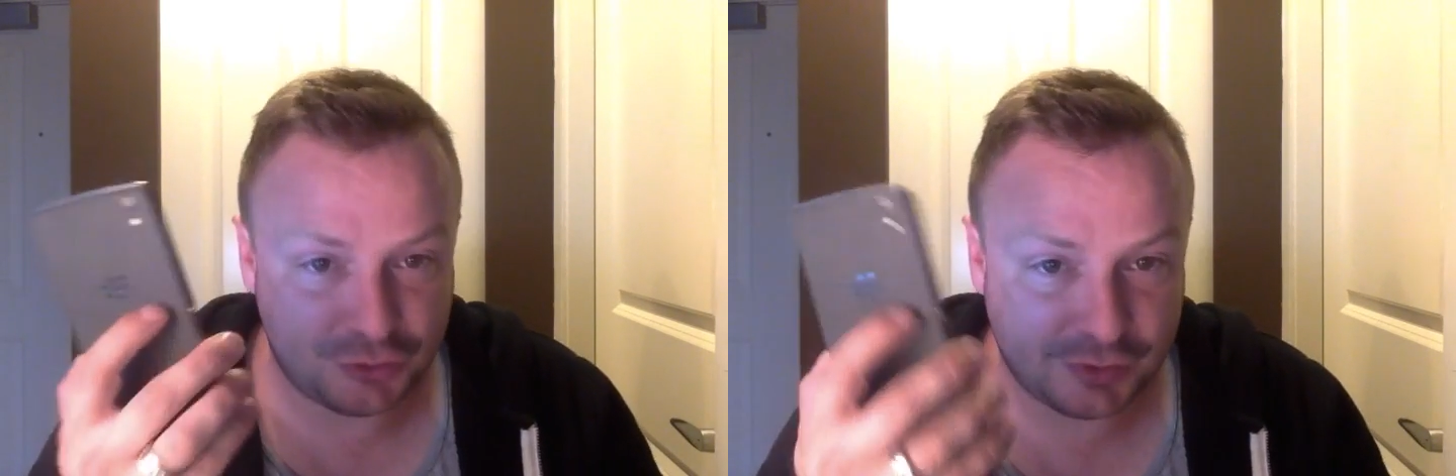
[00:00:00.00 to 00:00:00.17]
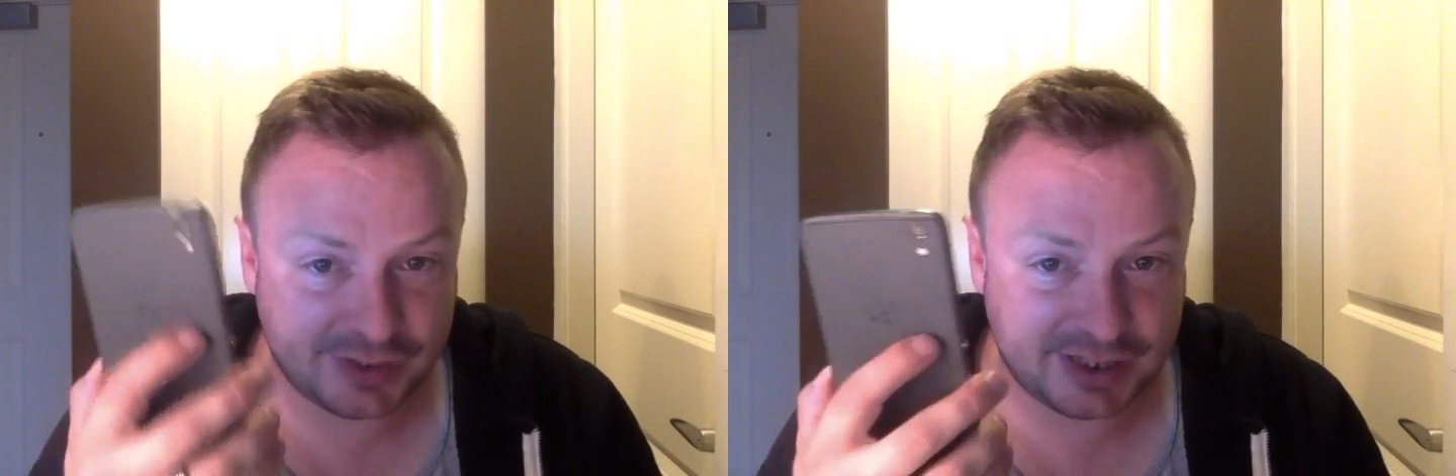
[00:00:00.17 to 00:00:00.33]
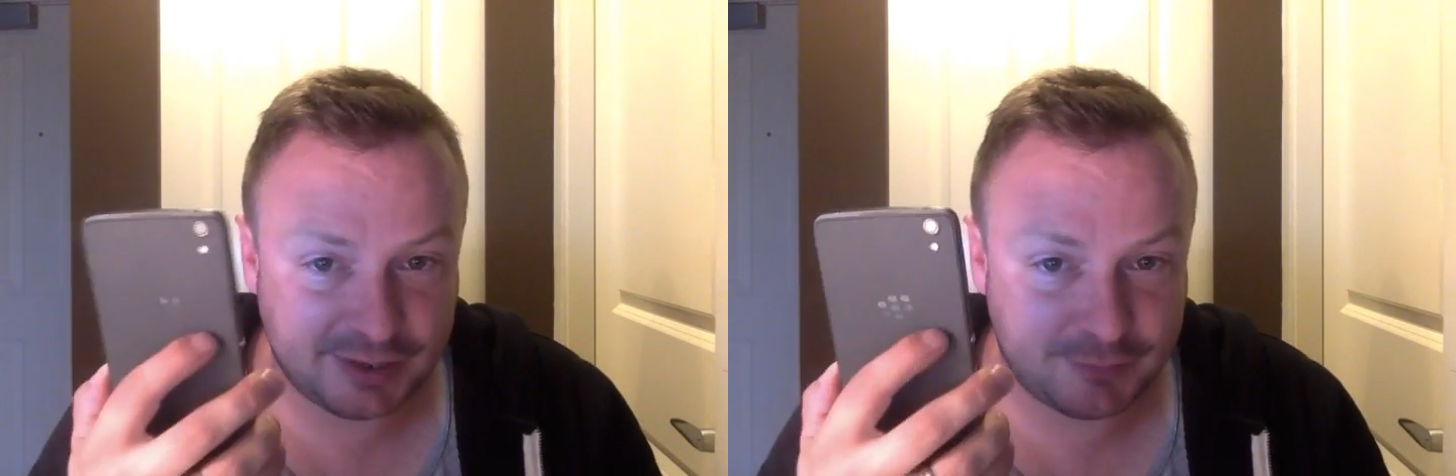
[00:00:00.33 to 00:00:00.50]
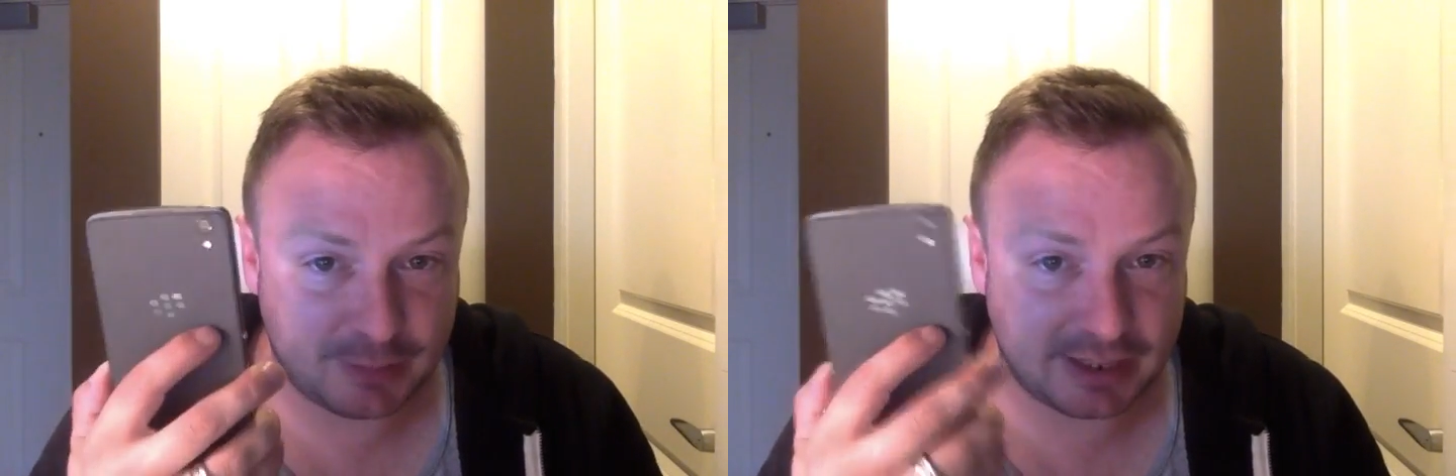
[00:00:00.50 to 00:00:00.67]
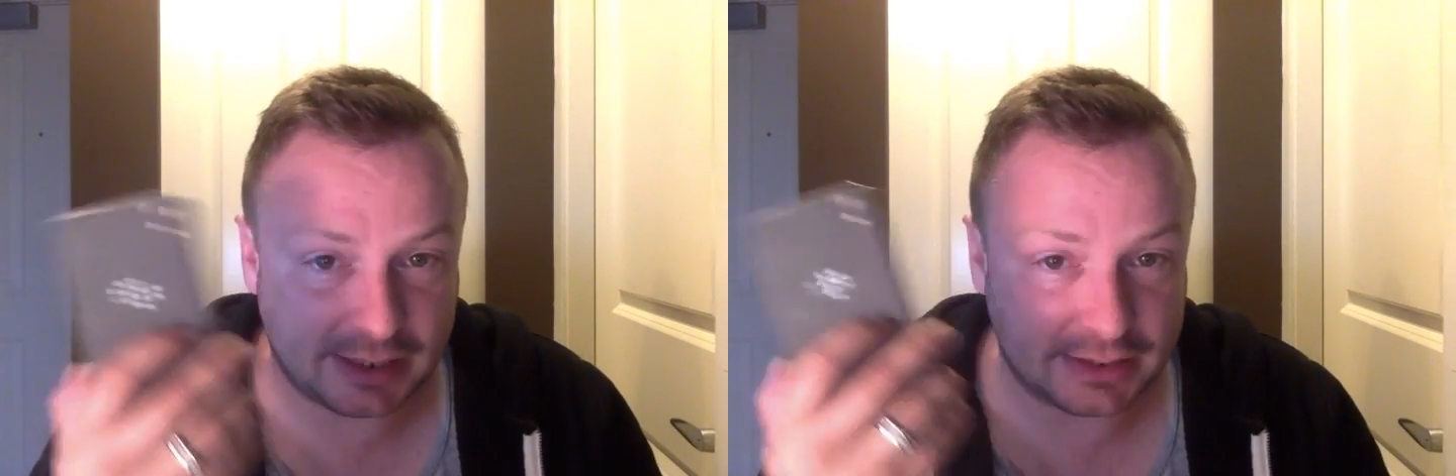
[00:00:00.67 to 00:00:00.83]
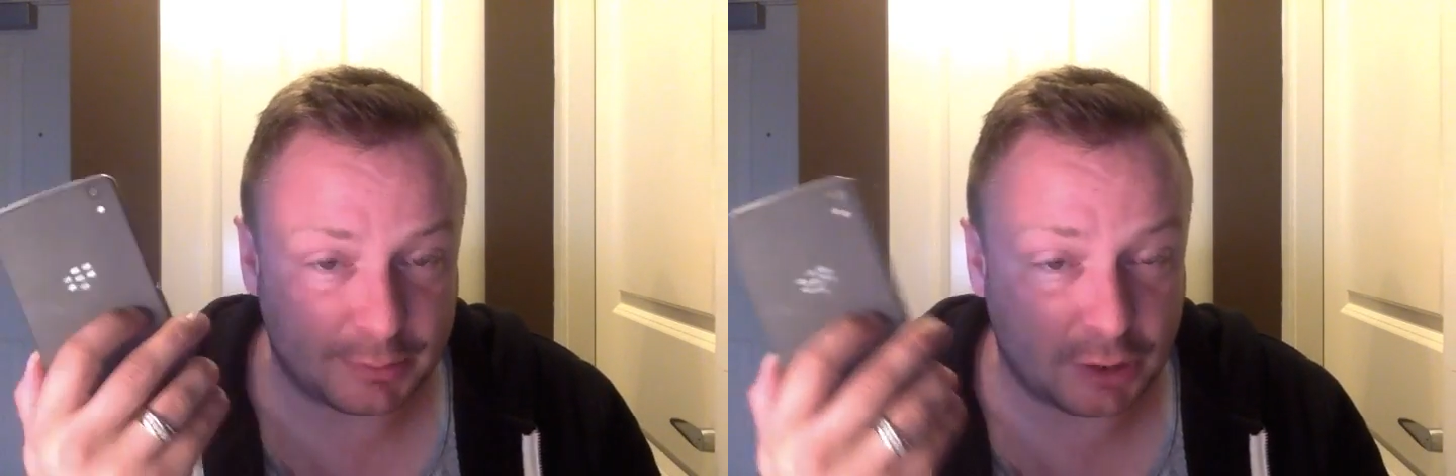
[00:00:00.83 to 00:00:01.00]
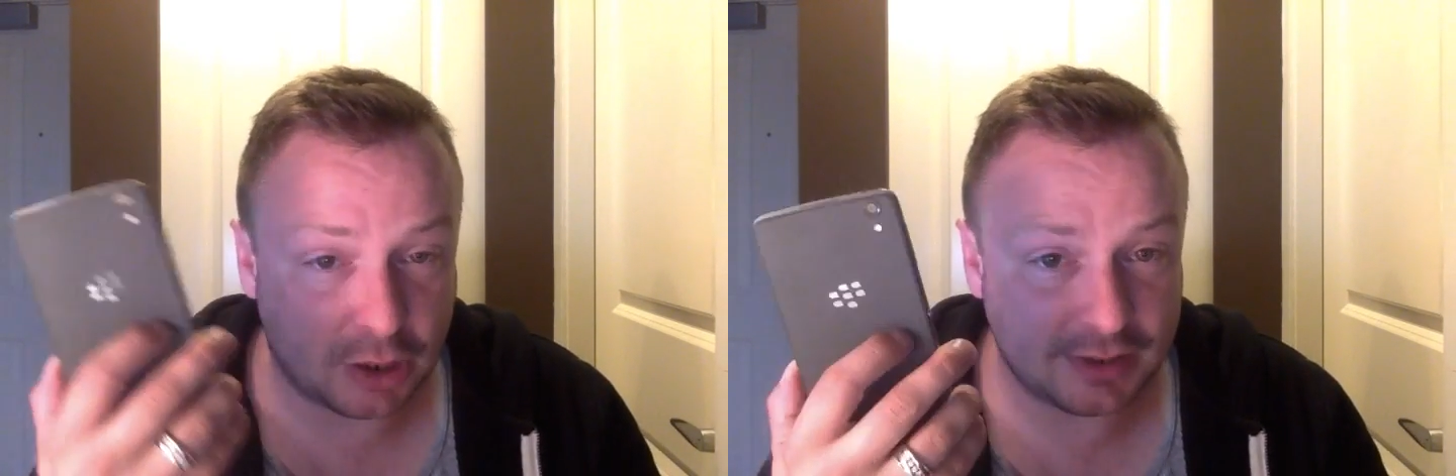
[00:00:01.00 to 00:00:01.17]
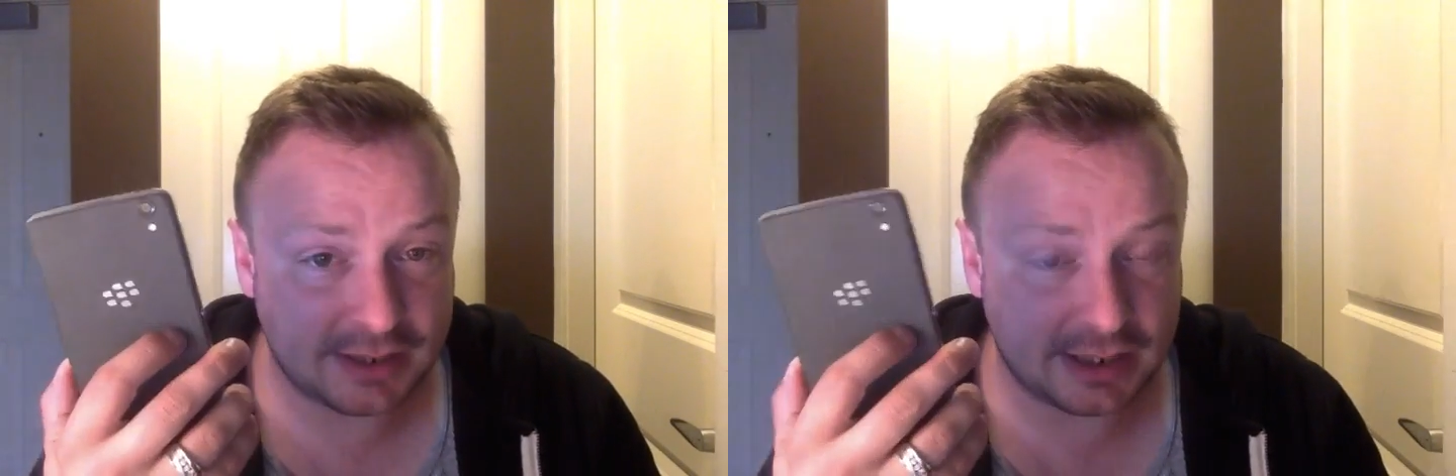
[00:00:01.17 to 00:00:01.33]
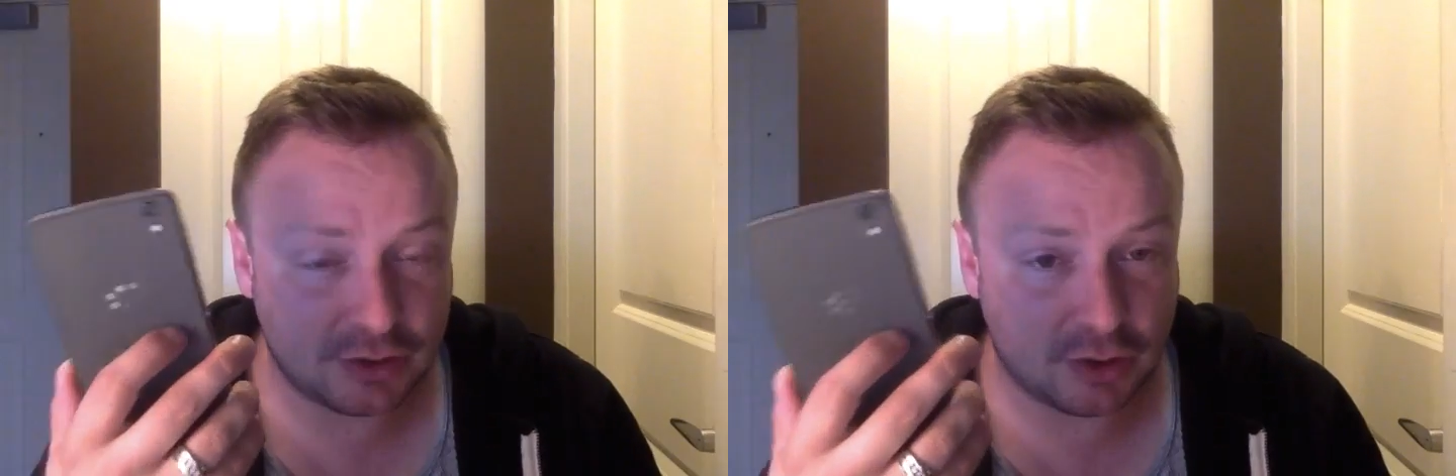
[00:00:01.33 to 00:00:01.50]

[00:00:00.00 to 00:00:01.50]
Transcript: Juicy for making some content